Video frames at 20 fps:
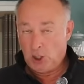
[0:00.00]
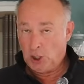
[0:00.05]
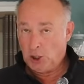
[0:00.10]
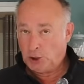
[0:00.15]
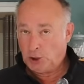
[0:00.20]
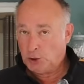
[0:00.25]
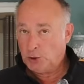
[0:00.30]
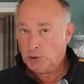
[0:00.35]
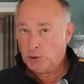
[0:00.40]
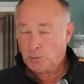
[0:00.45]

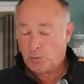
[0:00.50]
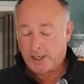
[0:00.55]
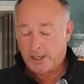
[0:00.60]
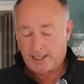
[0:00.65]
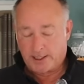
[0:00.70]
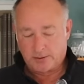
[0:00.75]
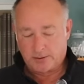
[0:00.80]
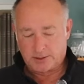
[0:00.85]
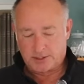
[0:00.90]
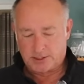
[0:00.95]
a good
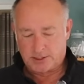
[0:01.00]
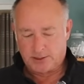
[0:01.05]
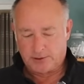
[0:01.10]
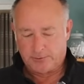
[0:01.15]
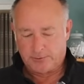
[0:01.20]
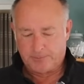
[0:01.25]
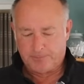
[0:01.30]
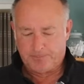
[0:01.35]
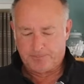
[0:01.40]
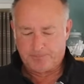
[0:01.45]
week or
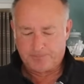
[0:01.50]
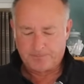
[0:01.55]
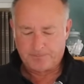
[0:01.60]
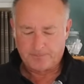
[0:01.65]
so.